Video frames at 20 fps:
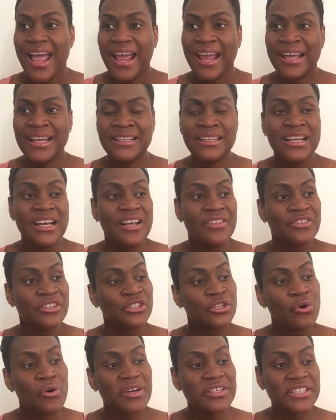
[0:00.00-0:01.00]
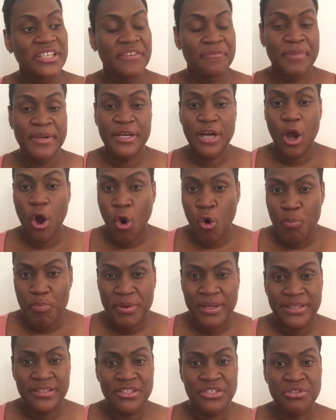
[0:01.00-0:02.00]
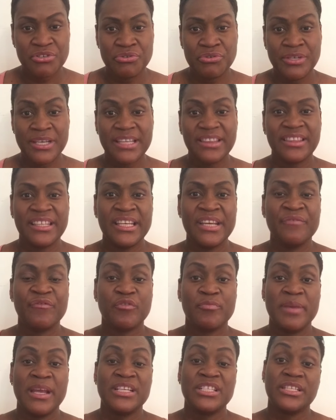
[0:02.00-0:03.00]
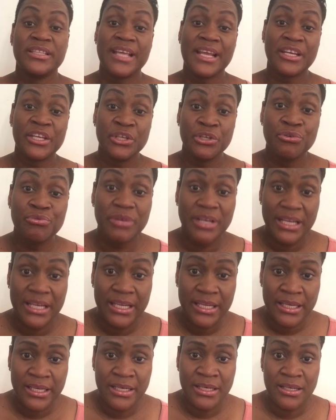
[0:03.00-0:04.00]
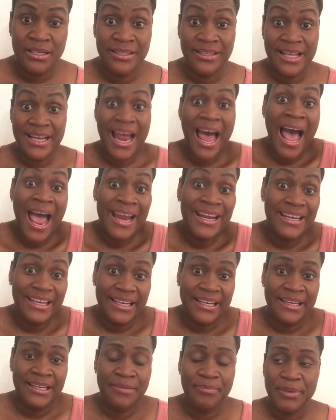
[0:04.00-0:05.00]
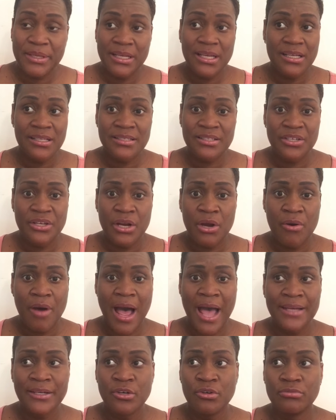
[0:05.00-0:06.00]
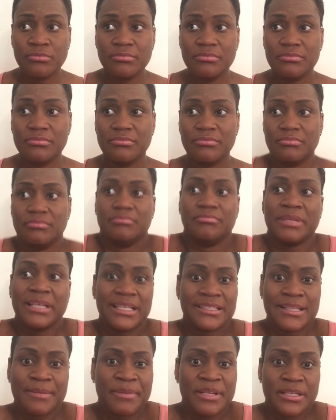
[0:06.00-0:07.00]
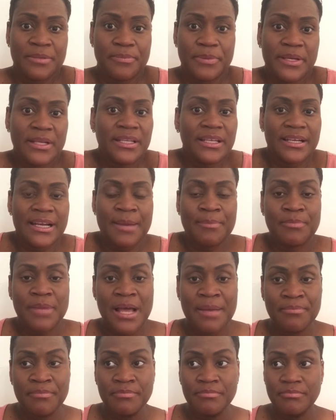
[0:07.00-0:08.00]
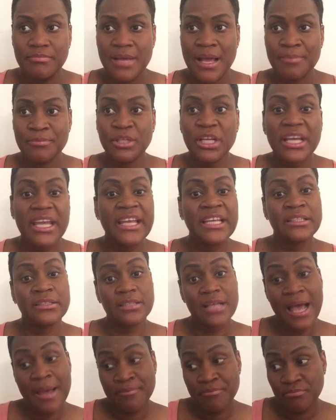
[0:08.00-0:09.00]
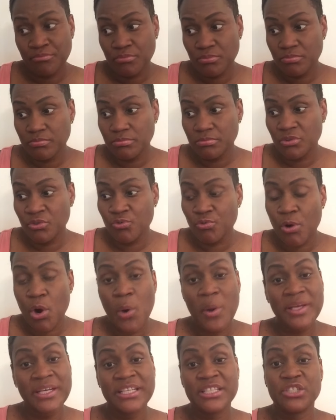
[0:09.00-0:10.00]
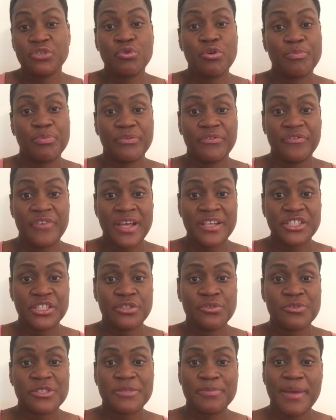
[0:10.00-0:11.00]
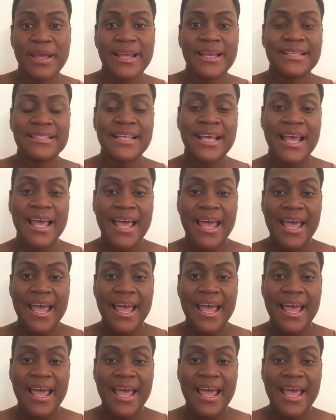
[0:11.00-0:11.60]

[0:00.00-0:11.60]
And the doors that have been opened to get the information that you need and that I need, because, you know, because I'm independent, I'm growing into a professional space,